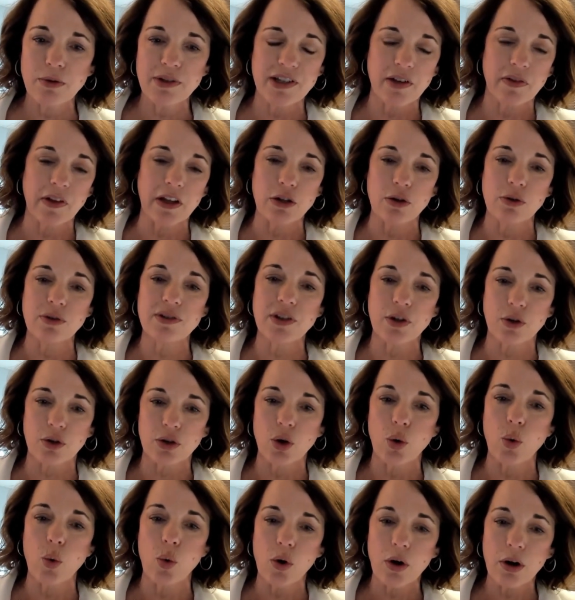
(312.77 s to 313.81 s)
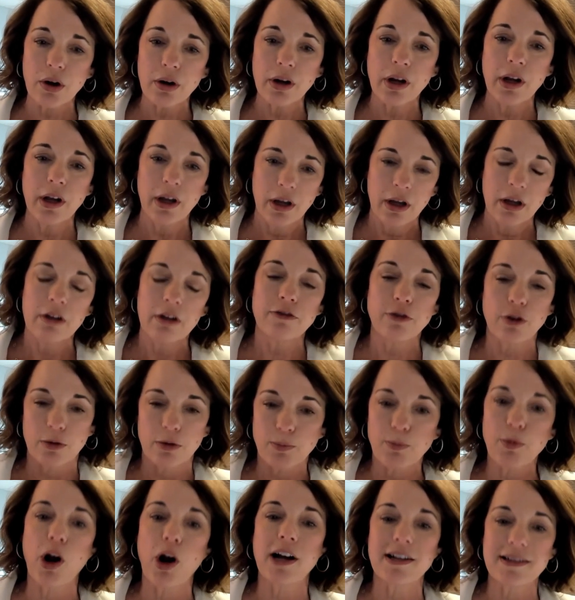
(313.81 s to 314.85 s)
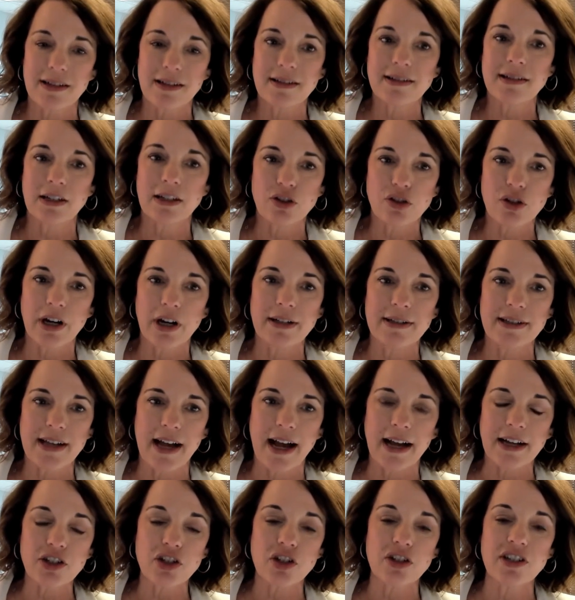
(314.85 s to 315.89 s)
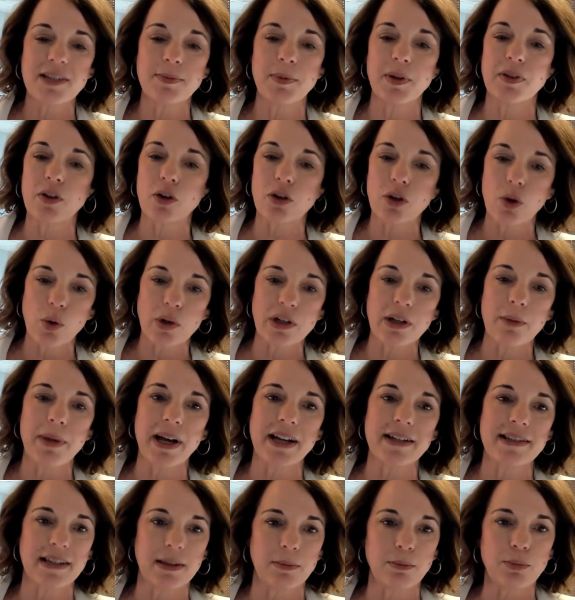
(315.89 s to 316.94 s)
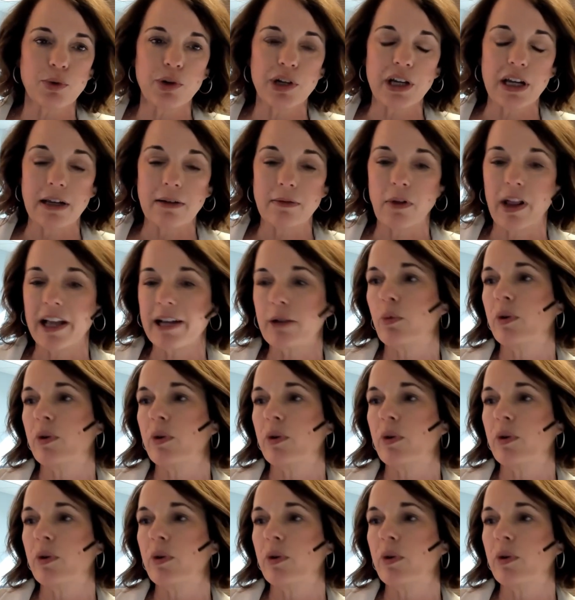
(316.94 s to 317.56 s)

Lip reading: So they use their core for processing transactions, but they're going to best in breed, like